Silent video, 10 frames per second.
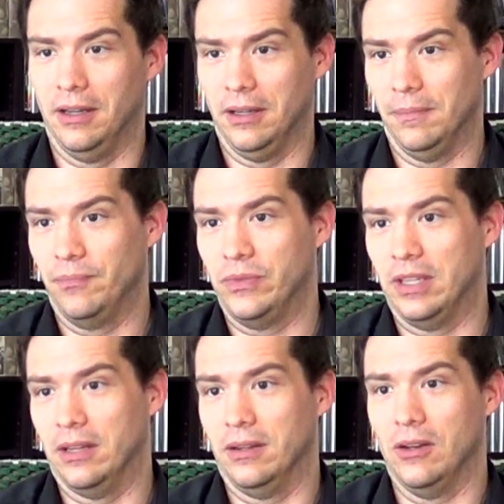uh,
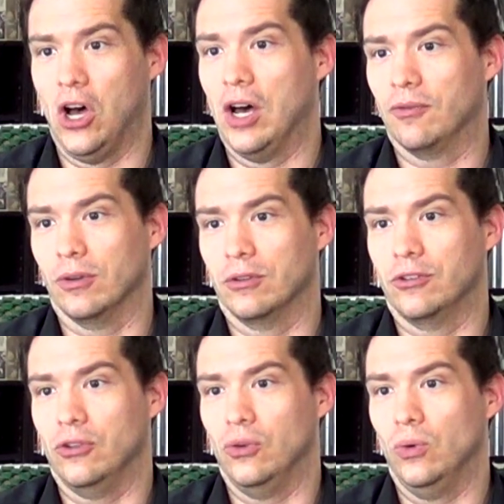get an offer
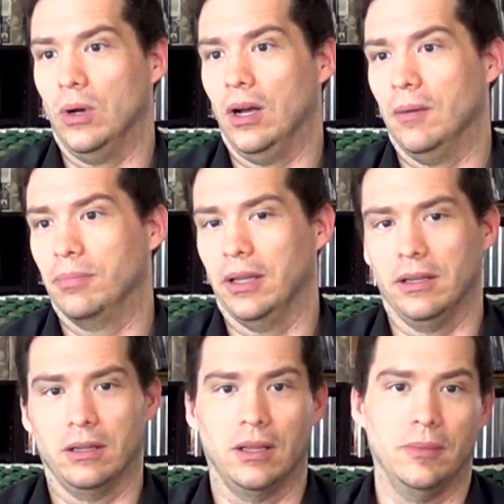to uh, play
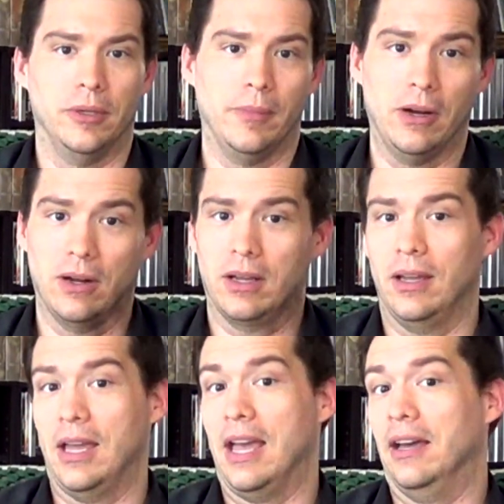at a club in
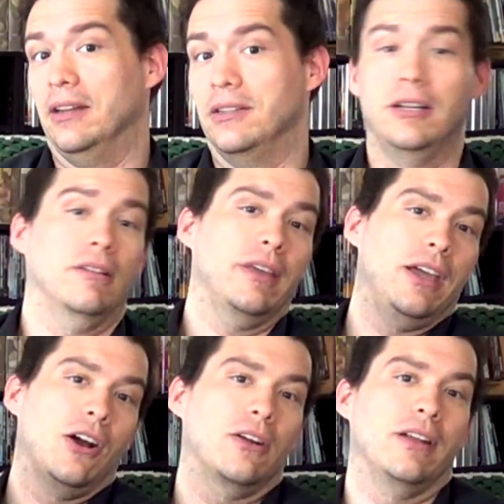America. And here
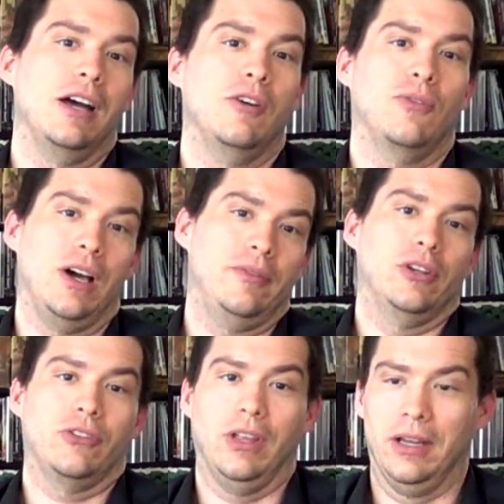they are now, five
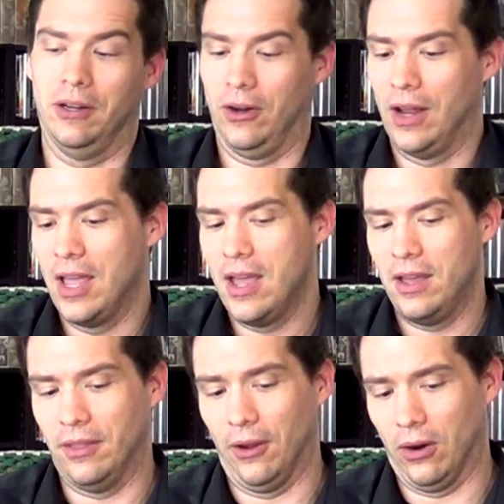years later.
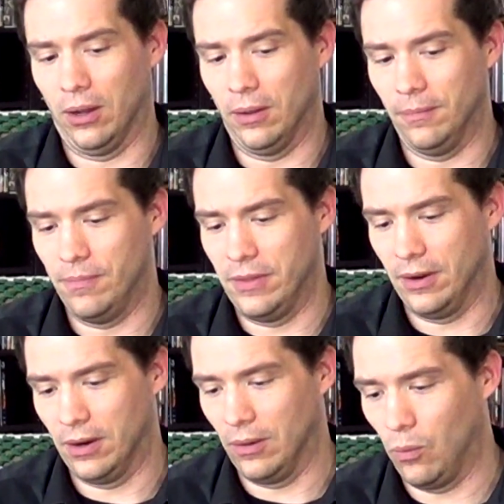They're a
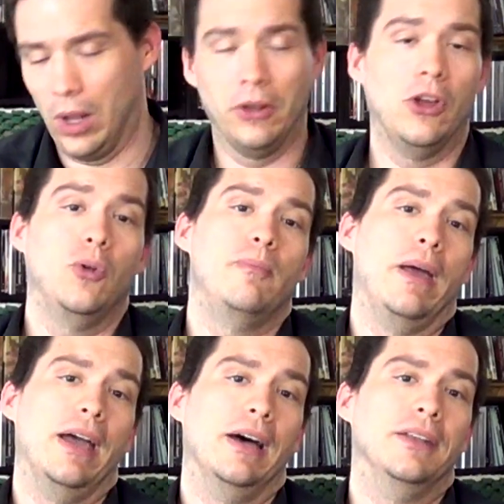they're a well known
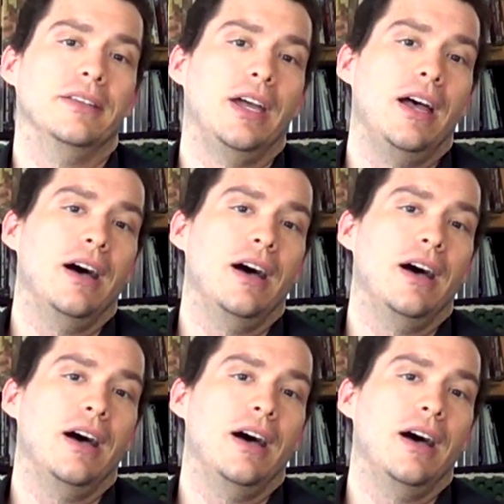band.